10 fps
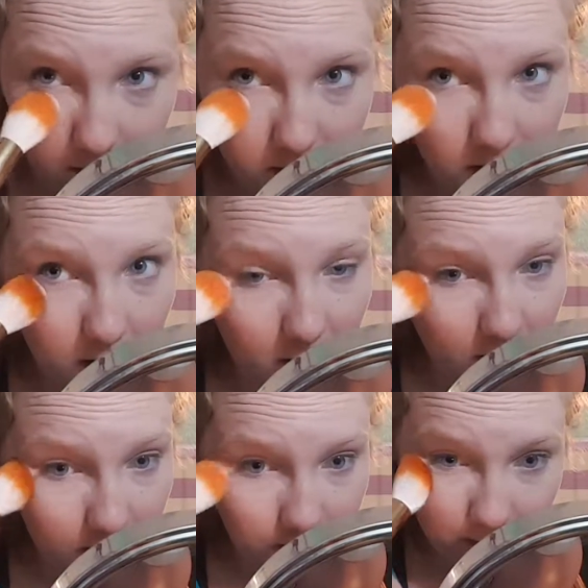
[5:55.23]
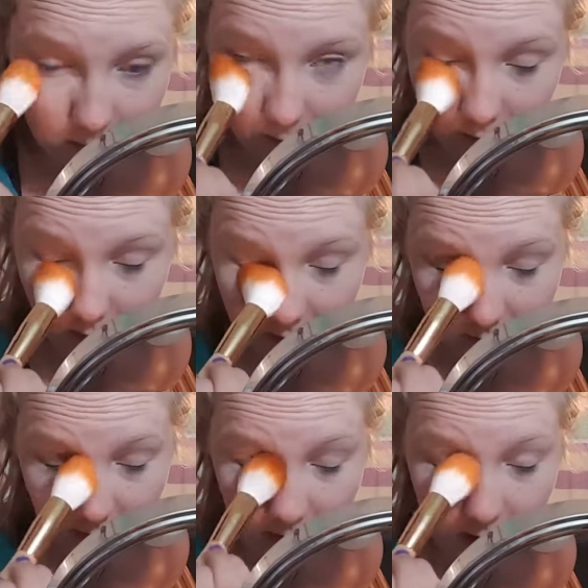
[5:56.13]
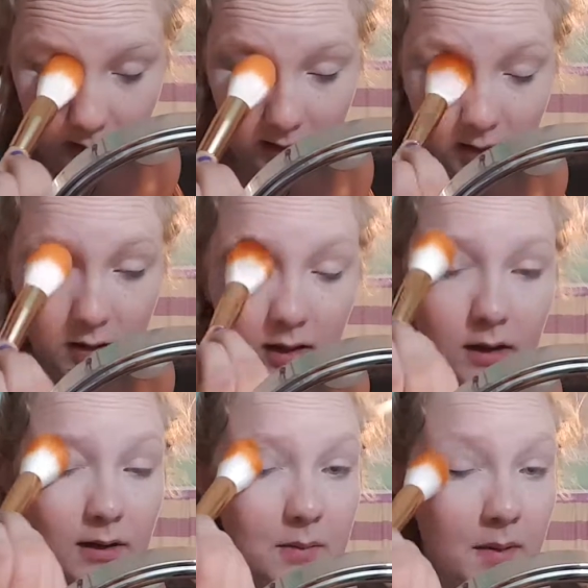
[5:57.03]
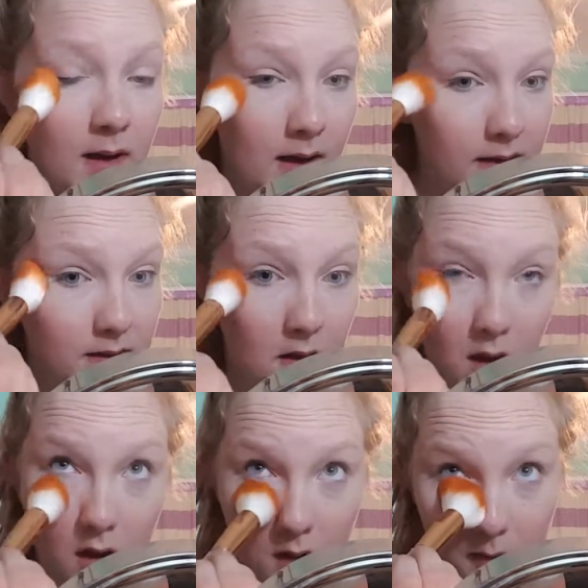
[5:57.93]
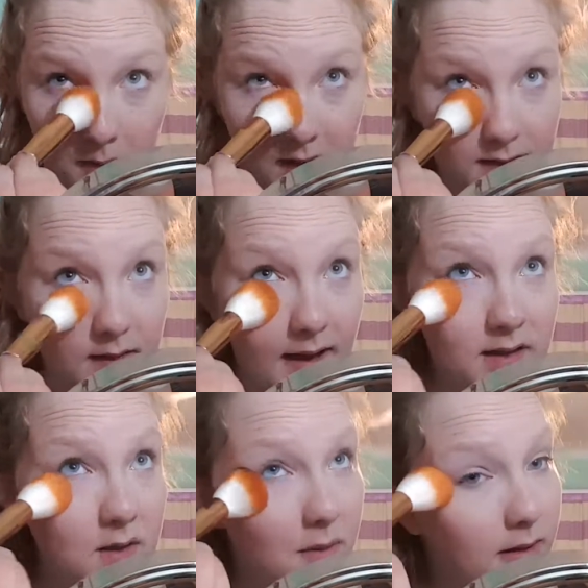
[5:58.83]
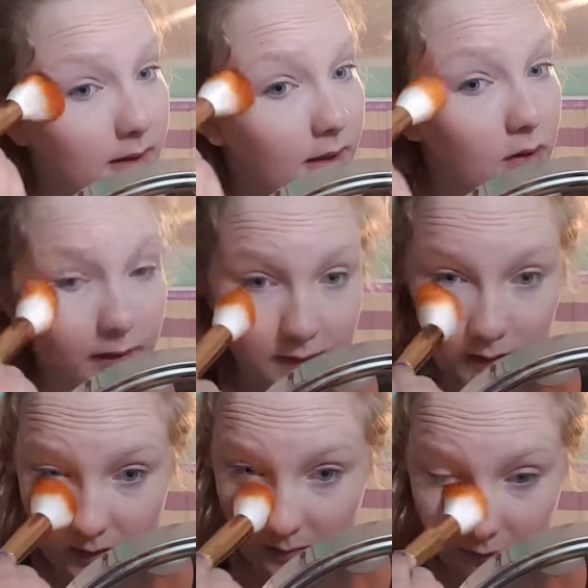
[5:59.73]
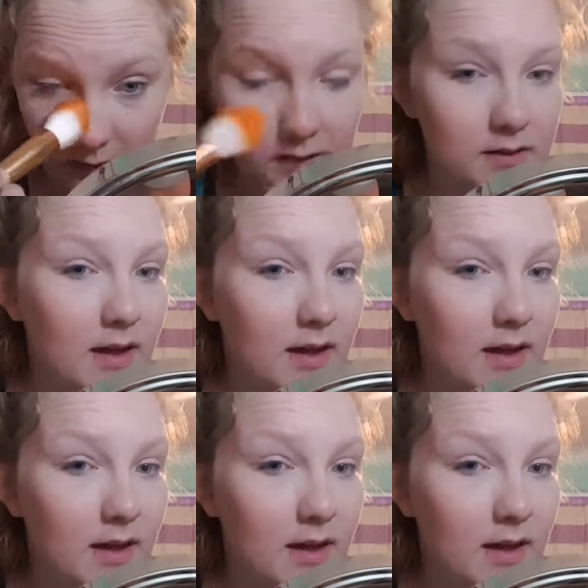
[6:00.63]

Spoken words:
So, I first focus right under and around my eyes because that's the part that creases up first.